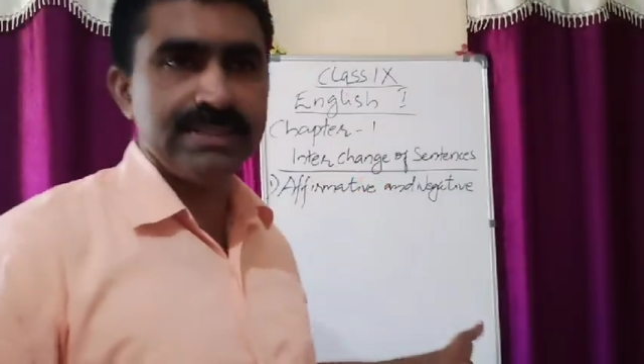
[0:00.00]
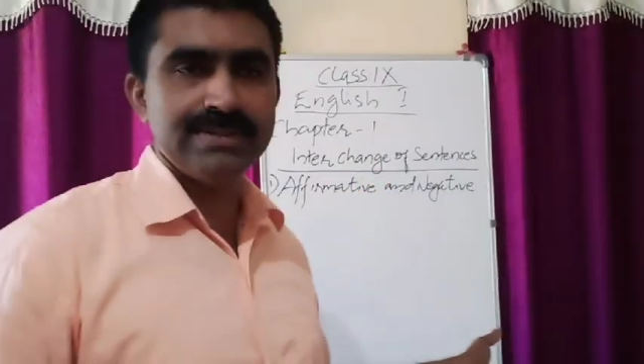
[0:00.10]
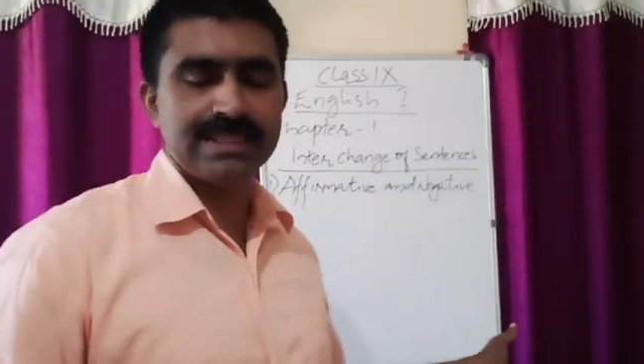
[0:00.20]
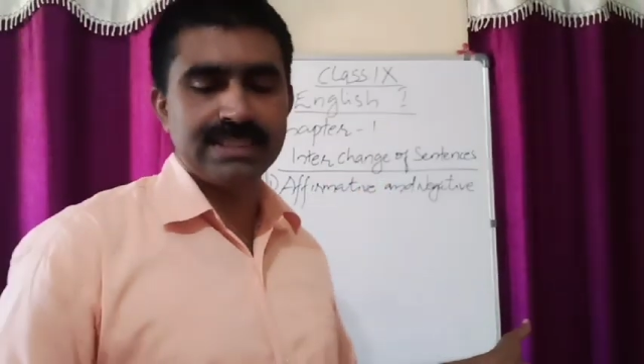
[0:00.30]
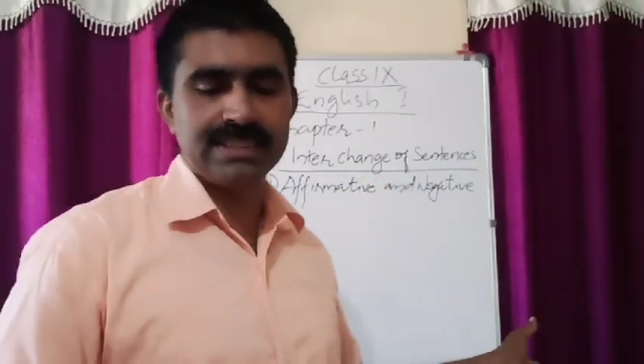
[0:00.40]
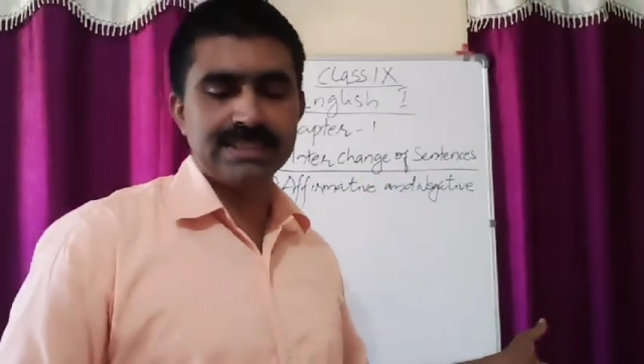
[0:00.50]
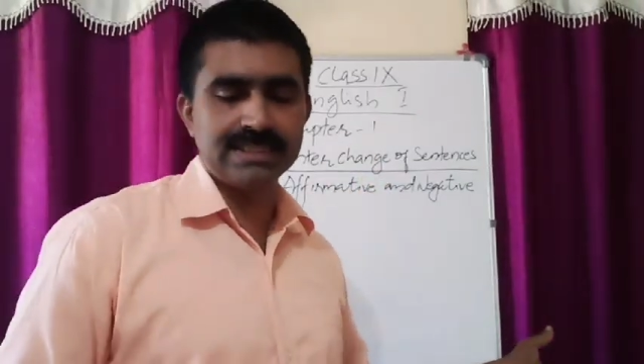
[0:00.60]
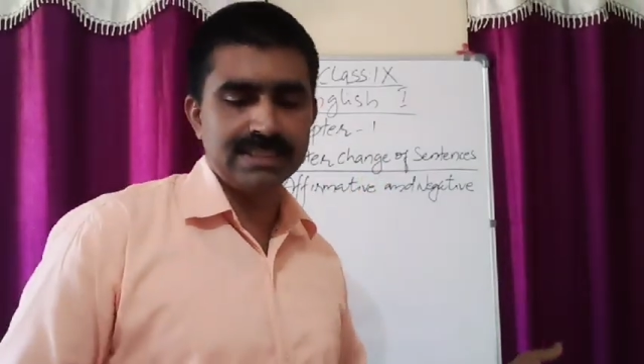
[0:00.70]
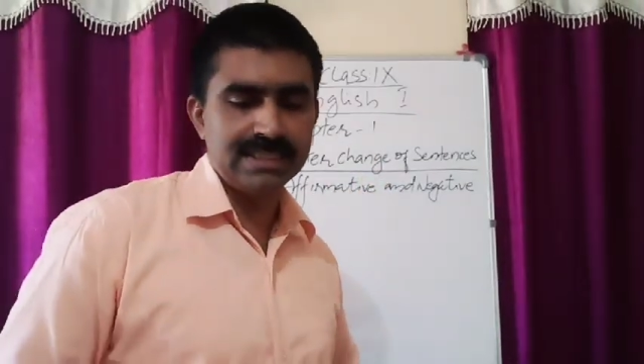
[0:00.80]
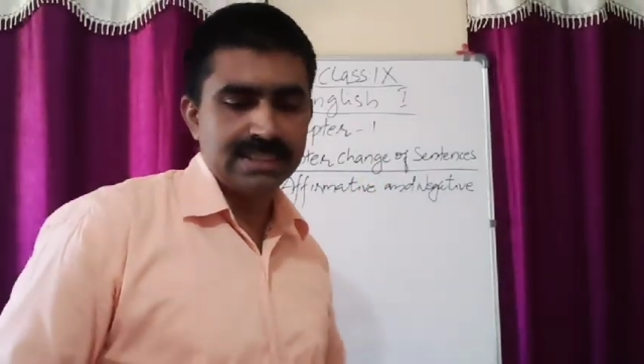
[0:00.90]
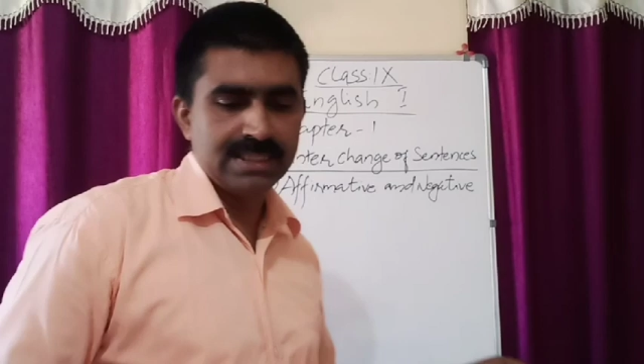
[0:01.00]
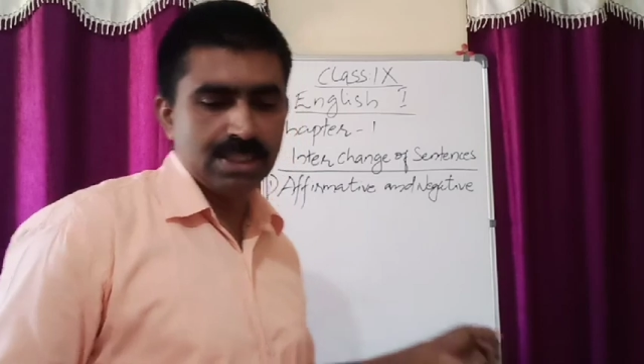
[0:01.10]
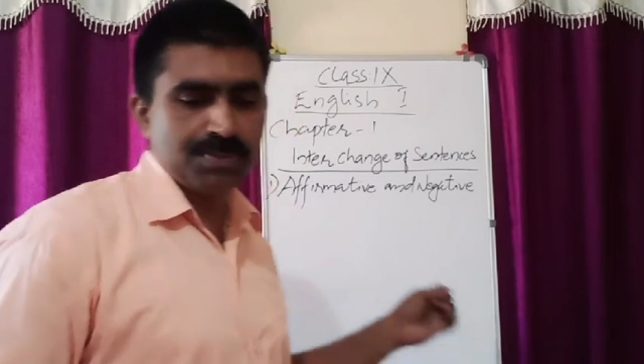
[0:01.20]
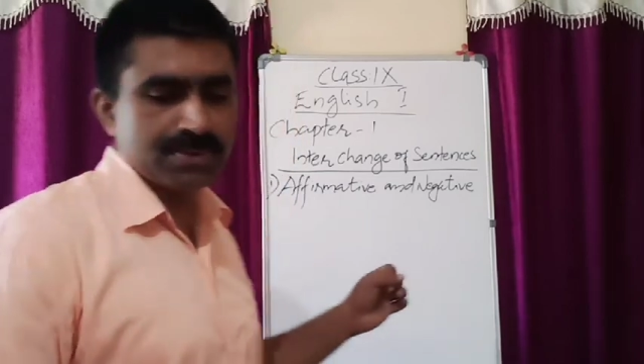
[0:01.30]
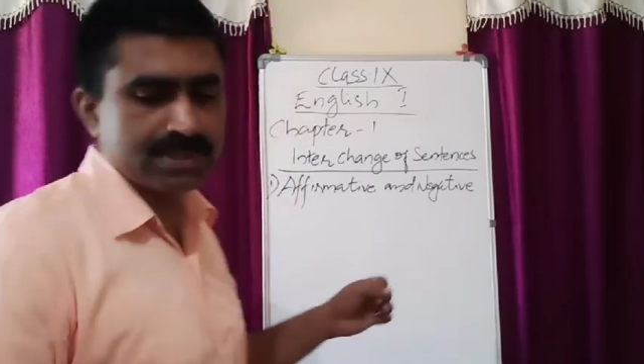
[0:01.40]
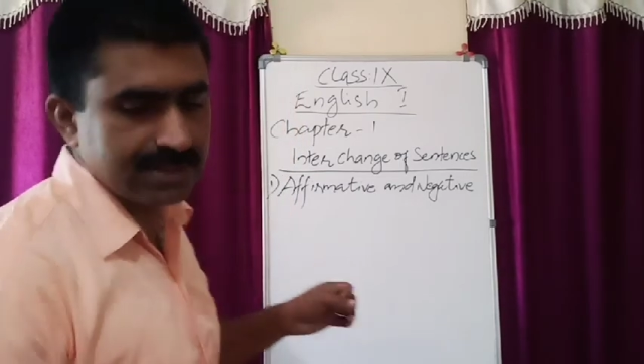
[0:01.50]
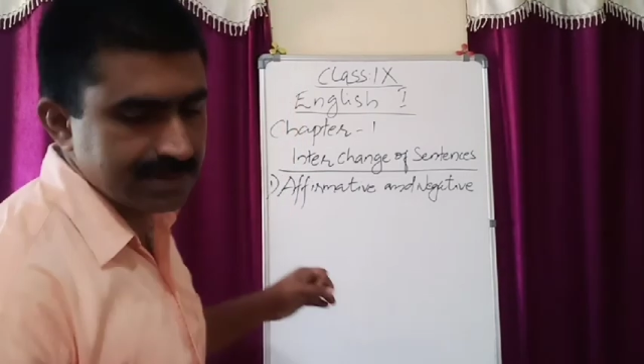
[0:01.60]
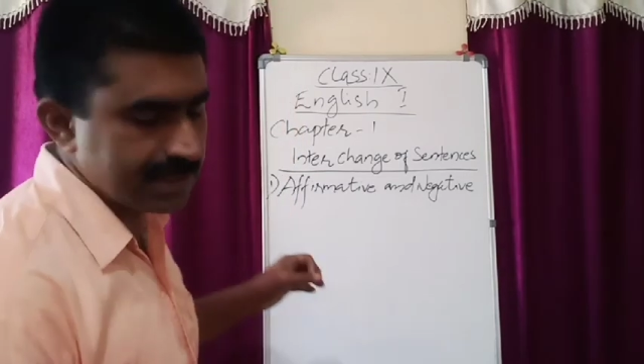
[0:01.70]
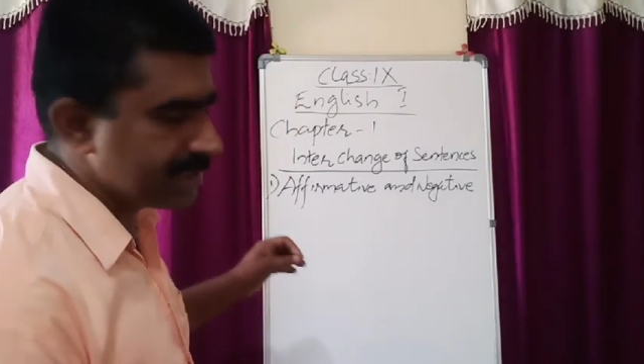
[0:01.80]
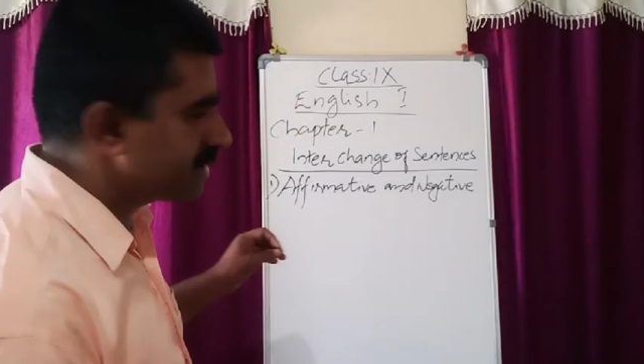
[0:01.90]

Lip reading: sentence? A positive sentence,